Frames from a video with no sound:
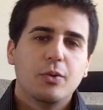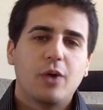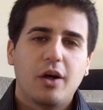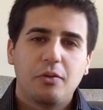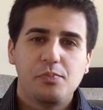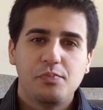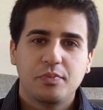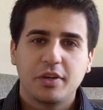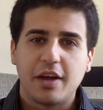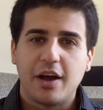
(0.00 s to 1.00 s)
Well,
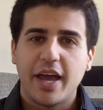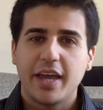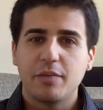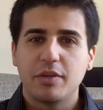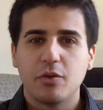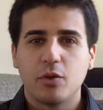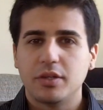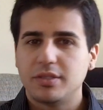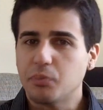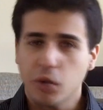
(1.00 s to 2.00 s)
I hate to be the
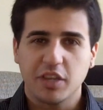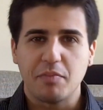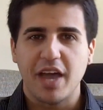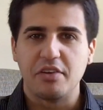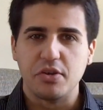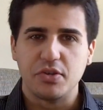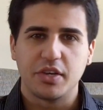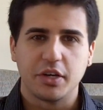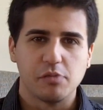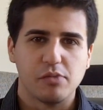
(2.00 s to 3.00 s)
one to break the bad news
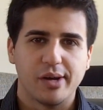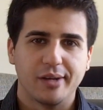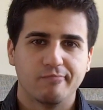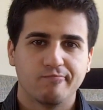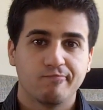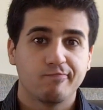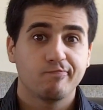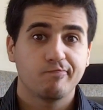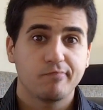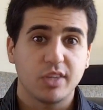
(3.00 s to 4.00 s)
here, but
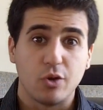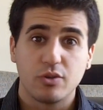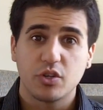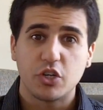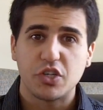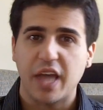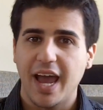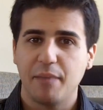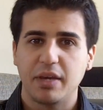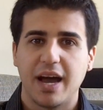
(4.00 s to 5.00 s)
those are just
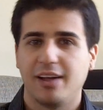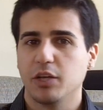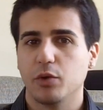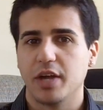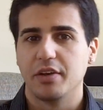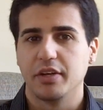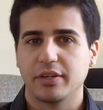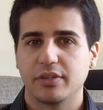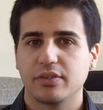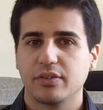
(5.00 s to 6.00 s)
happy Hollywood
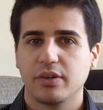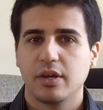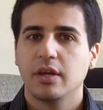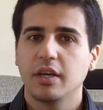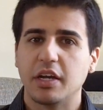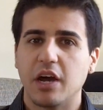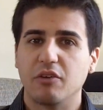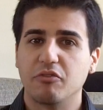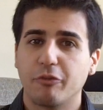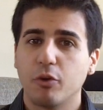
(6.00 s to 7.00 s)
endings.
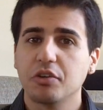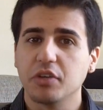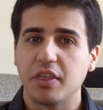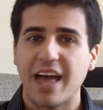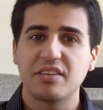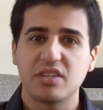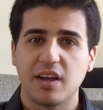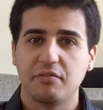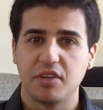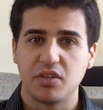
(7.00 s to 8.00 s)
Unfortunately, that
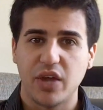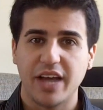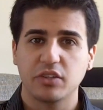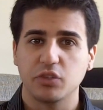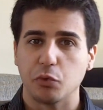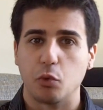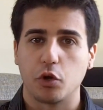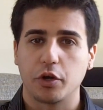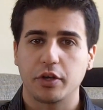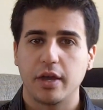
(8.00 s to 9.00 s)
stuff doesn't actually
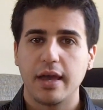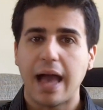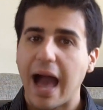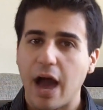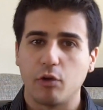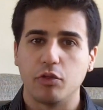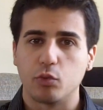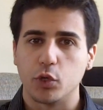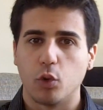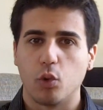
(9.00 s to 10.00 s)
work out in the
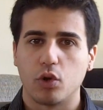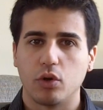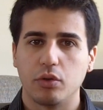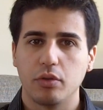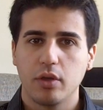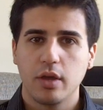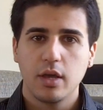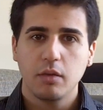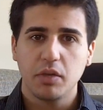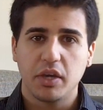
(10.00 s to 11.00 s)
real world
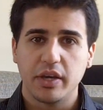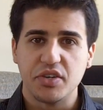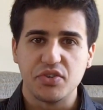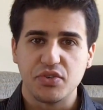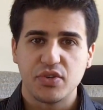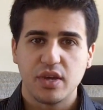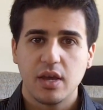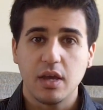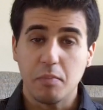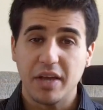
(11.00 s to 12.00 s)
because
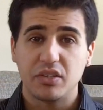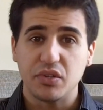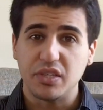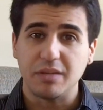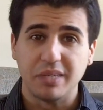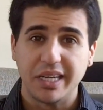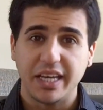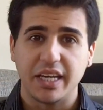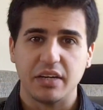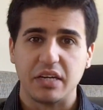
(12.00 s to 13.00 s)
it makes you seem
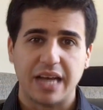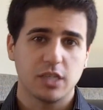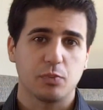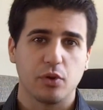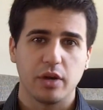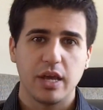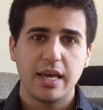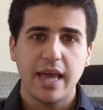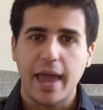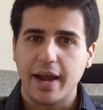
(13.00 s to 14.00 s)
needy and desperate,
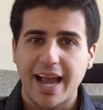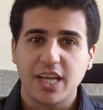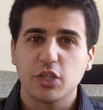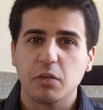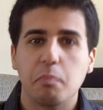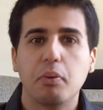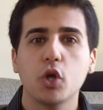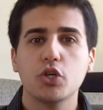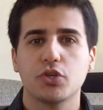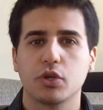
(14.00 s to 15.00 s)
and it actually
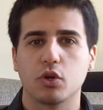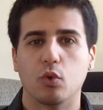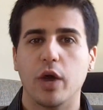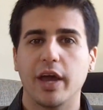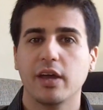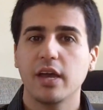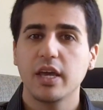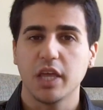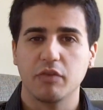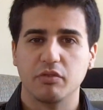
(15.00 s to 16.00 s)
pushes her away
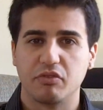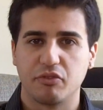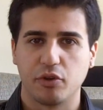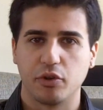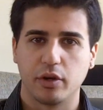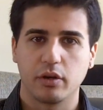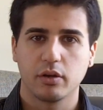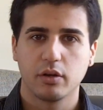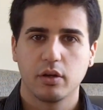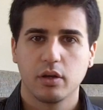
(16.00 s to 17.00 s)
even further.
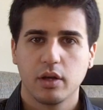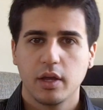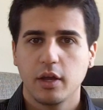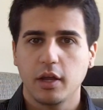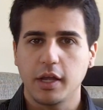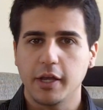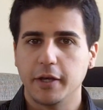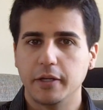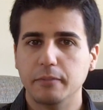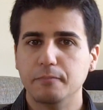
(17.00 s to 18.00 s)

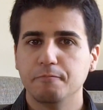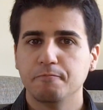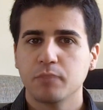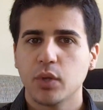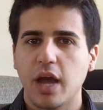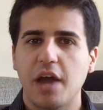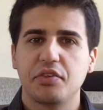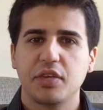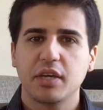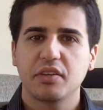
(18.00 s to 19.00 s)
And I
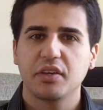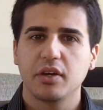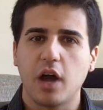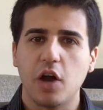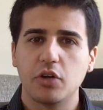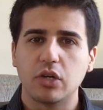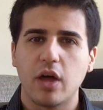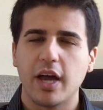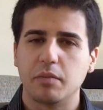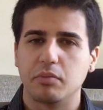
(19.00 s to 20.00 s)
think the
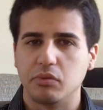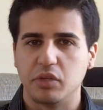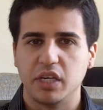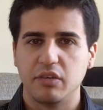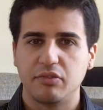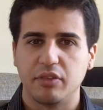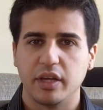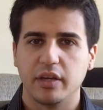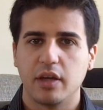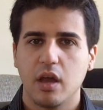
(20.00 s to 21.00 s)
underlying belief
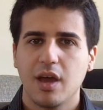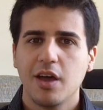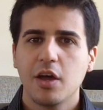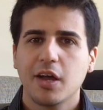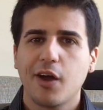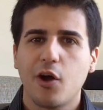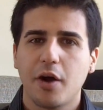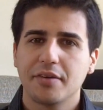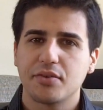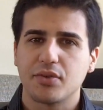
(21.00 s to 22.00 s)
that
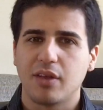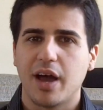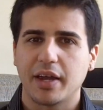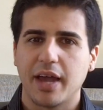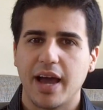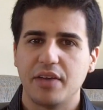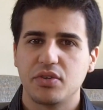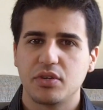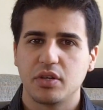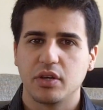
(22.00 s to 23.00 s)
causes a lot of
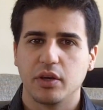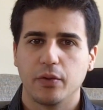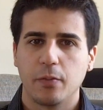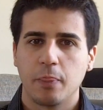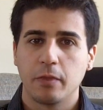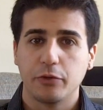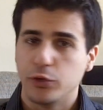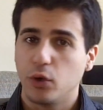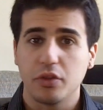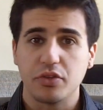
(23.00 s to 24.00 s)
guys to
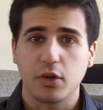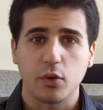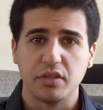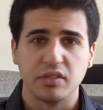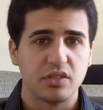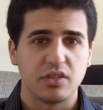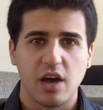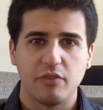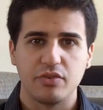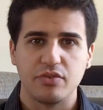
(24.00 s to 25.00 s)
do all this crazy
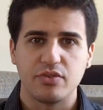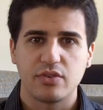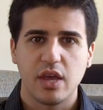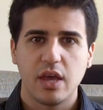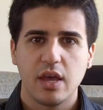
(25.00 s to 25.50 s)
stuff is